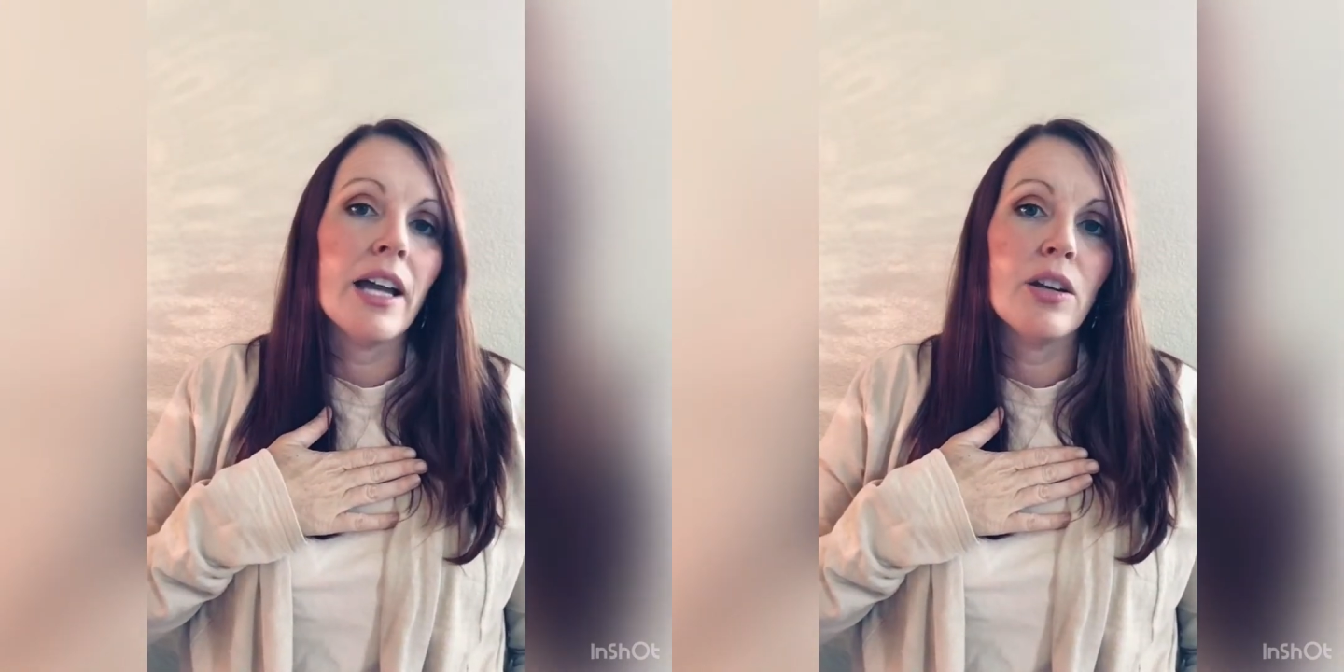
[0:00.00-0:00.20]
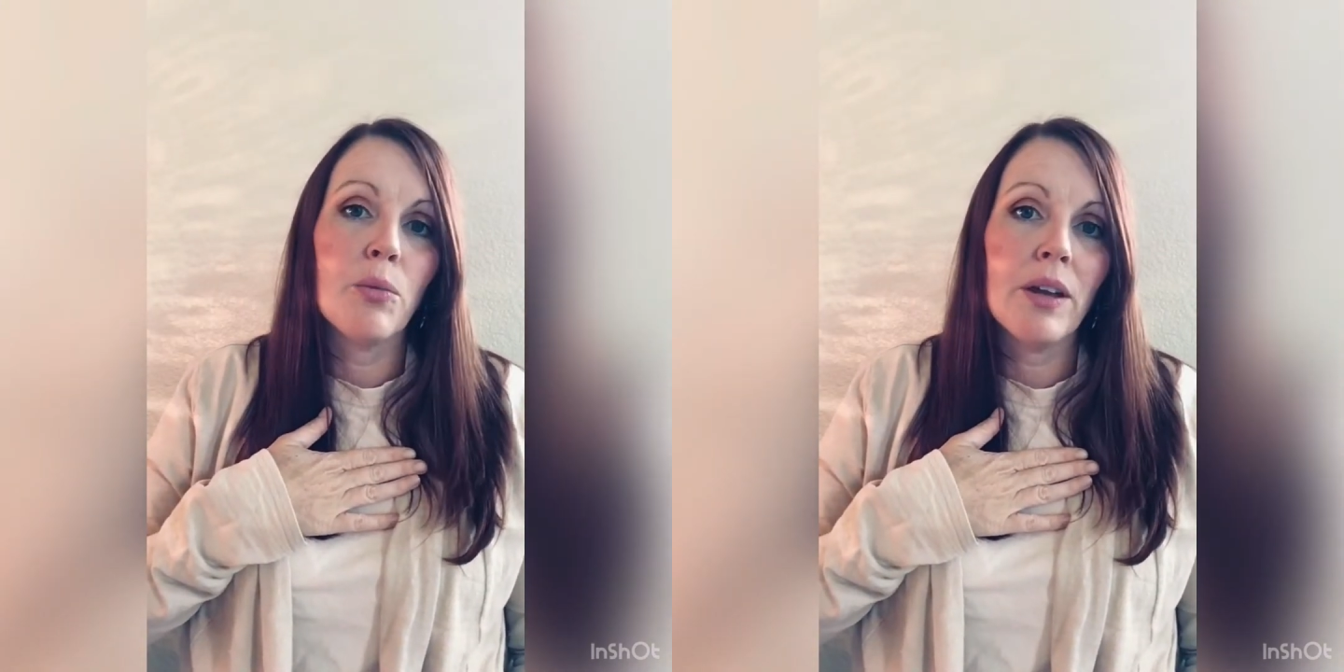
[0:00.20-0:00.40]

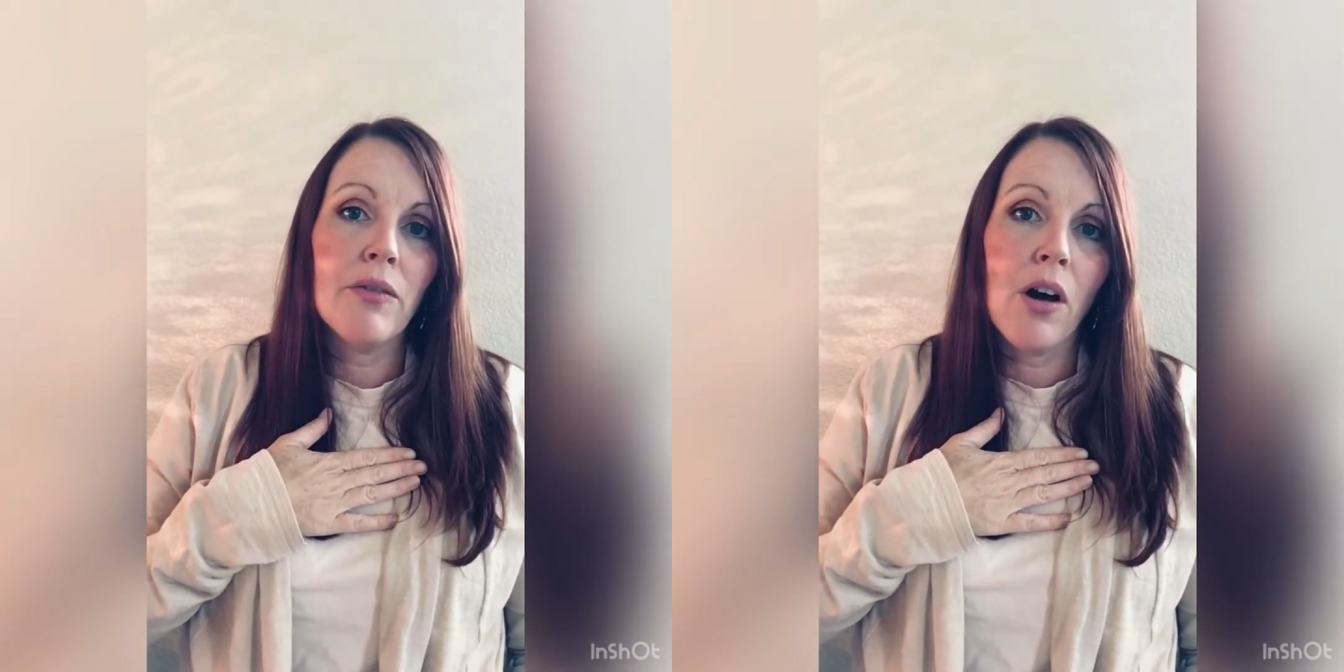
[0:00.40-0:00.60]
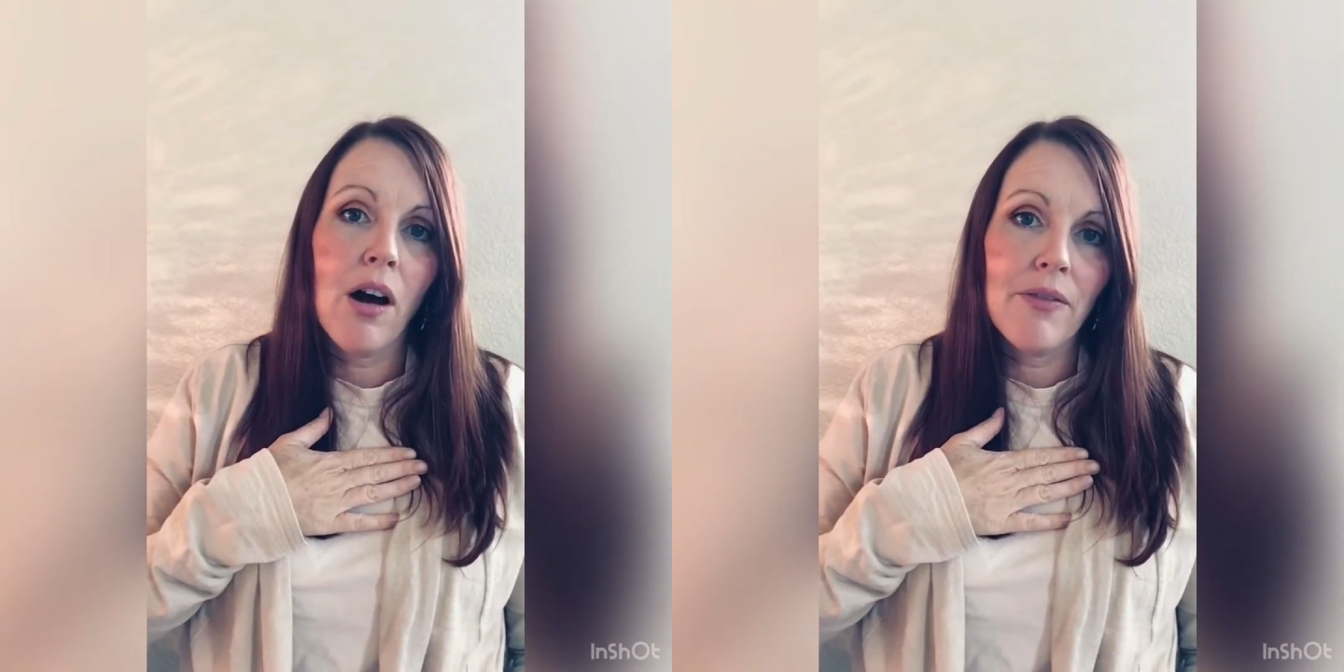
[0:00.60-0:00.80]
know we've
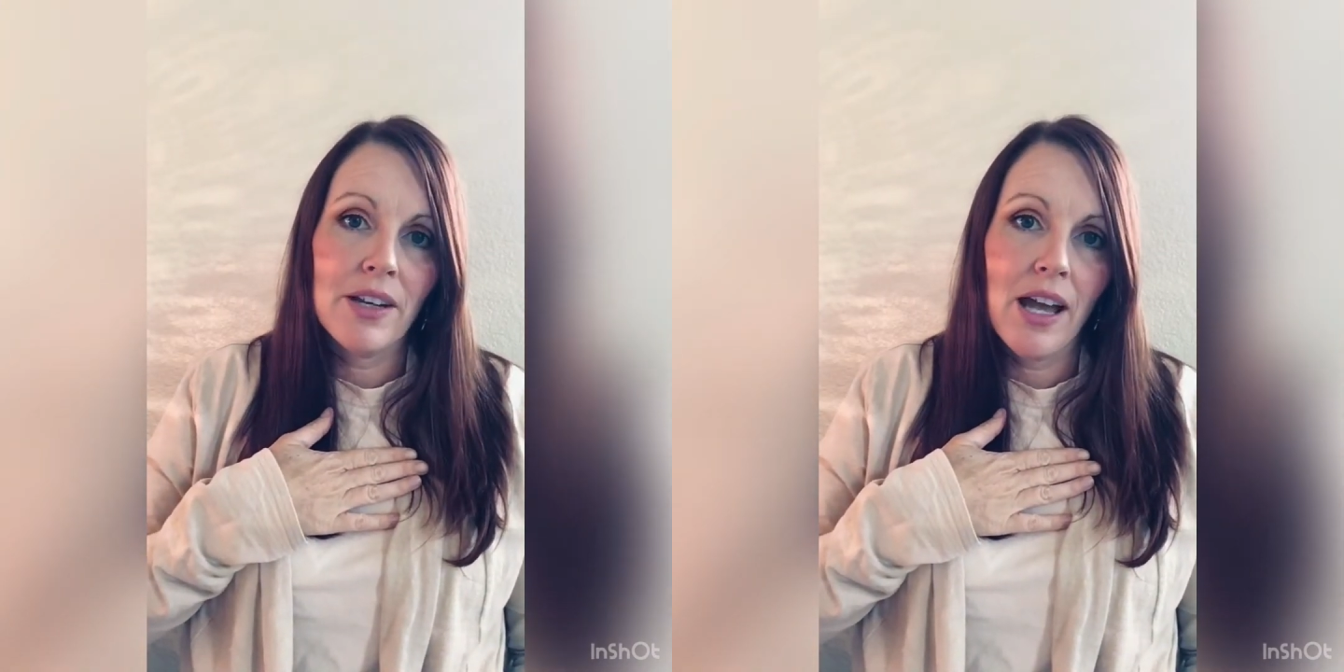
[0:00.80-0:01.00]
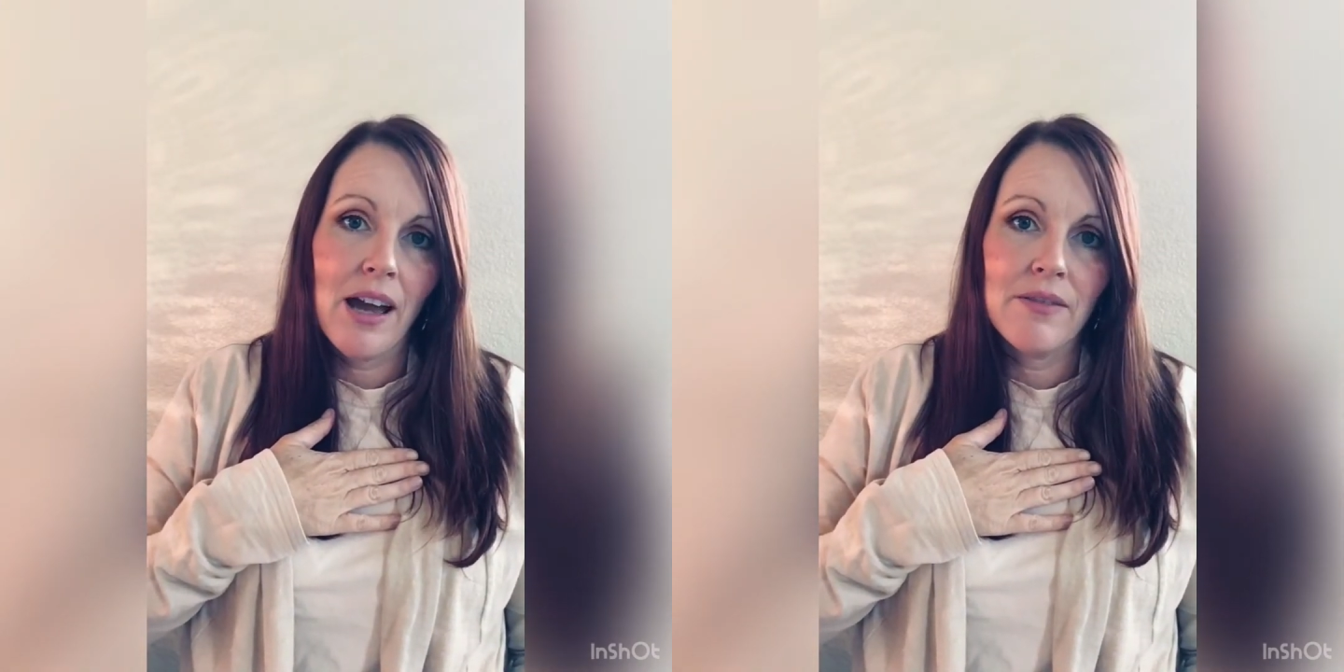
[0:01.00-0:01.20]
often
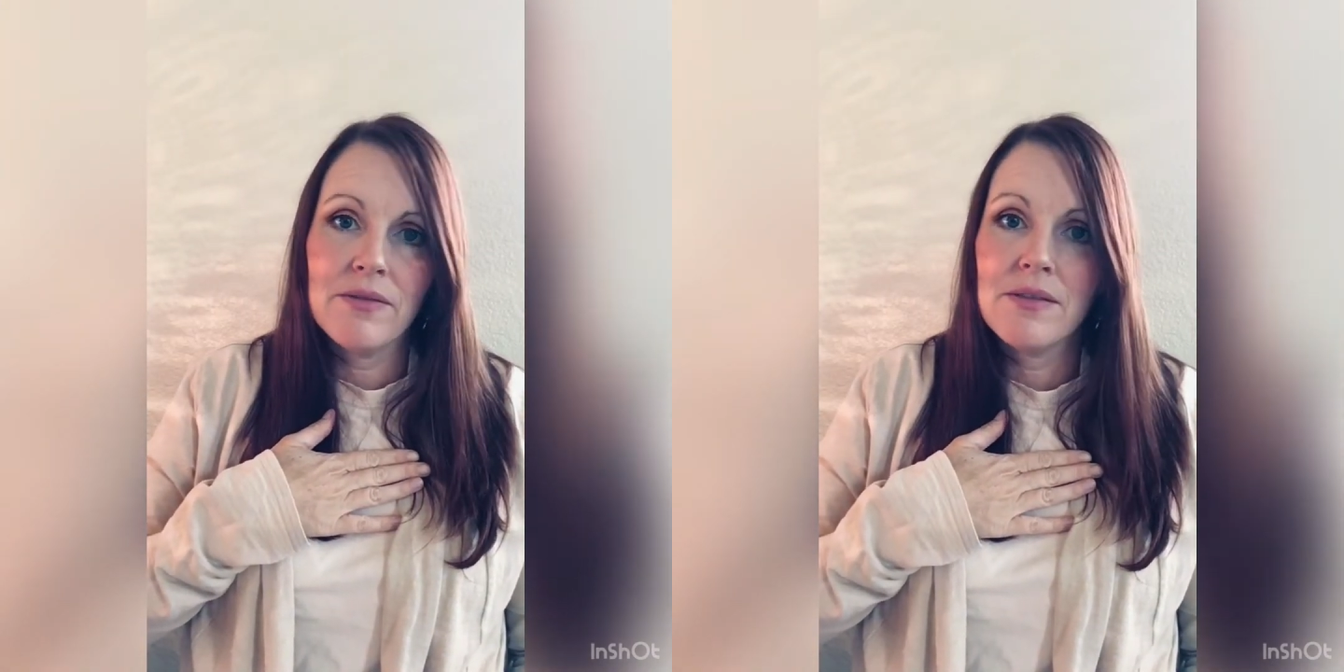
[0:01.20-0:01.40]
had